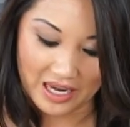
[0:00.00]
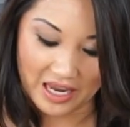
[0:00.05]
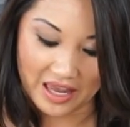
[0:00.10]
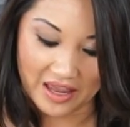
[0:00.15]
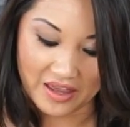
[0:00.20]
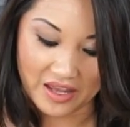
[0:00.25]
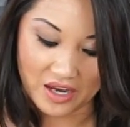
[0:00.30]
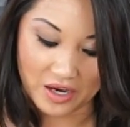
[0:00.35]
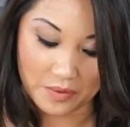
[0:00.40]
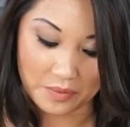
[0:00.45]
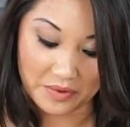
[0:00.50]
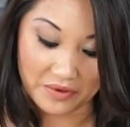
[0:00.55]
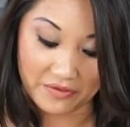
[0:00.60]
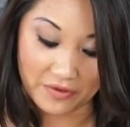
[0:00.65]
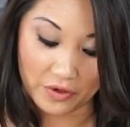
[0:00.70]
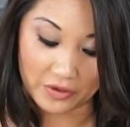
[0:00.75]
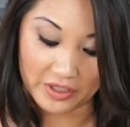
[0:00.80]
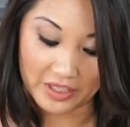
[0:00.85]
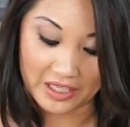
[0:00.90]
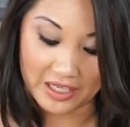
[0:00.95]
And then we
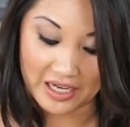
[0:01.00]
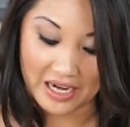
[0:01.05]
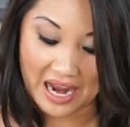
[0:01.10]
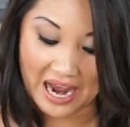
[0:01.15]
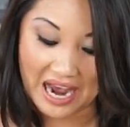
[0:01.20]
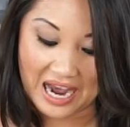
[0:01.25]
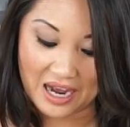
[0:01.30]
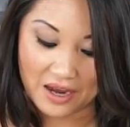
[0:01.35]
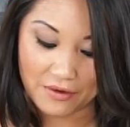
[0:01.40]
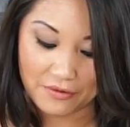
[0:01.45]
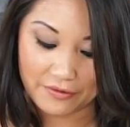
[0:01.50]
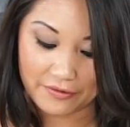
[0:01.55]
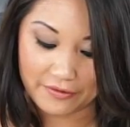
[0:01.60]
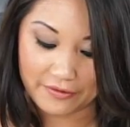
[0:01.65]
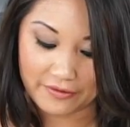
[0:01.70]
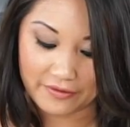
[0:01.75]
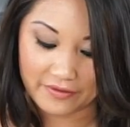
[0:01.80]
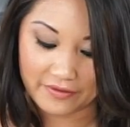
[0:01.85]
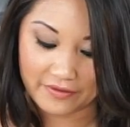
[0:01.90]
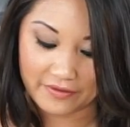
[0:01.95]
fold it in half